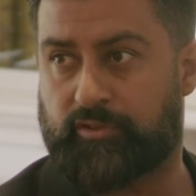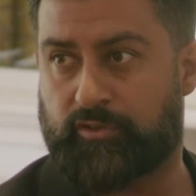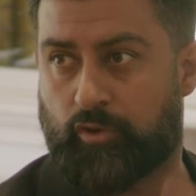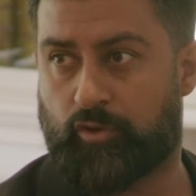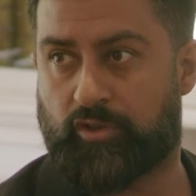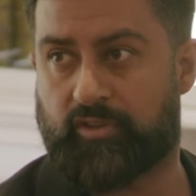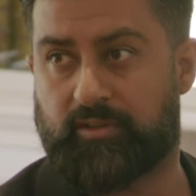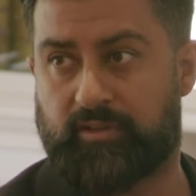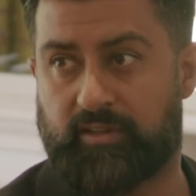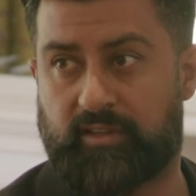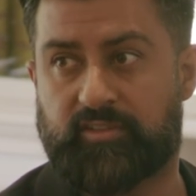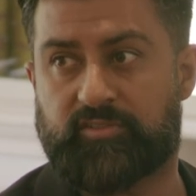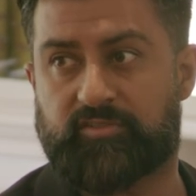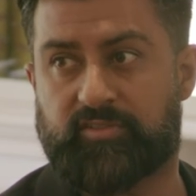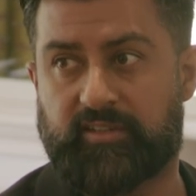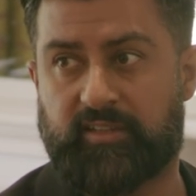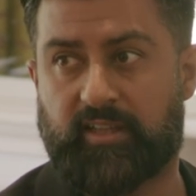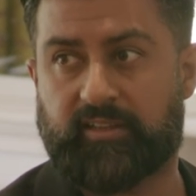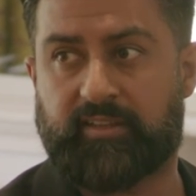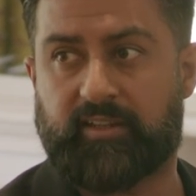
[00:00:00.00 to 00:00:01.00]
nursery
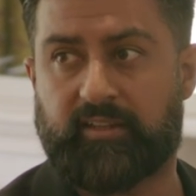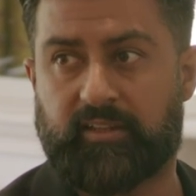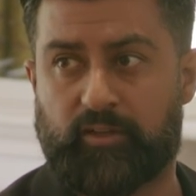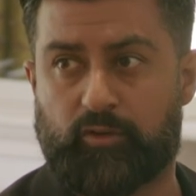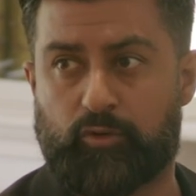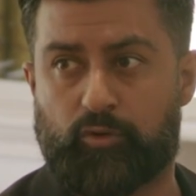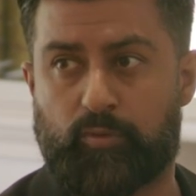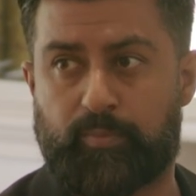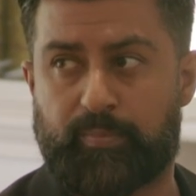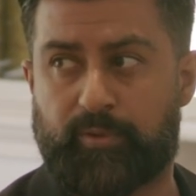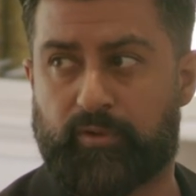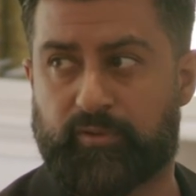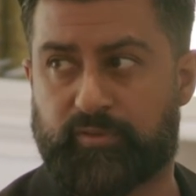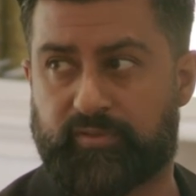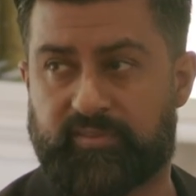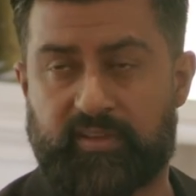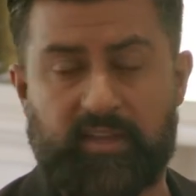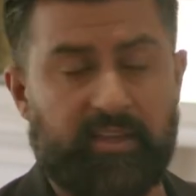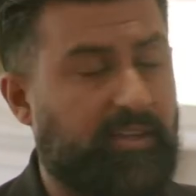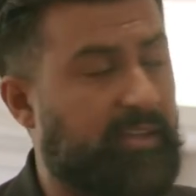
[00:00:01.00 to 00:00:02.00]
that they're going to open on
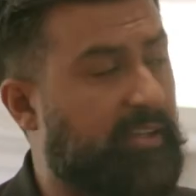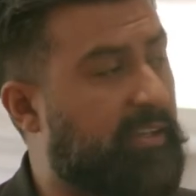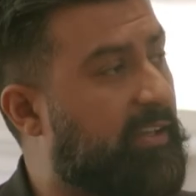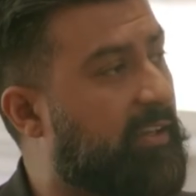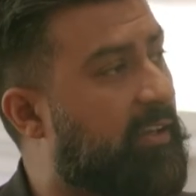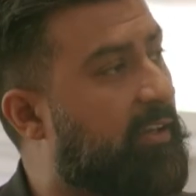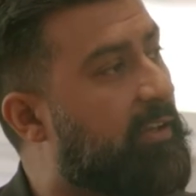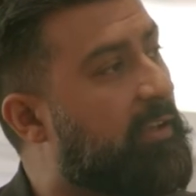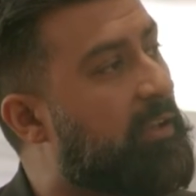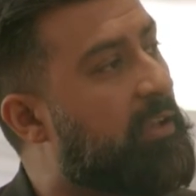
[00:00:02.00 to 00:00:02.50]
site here.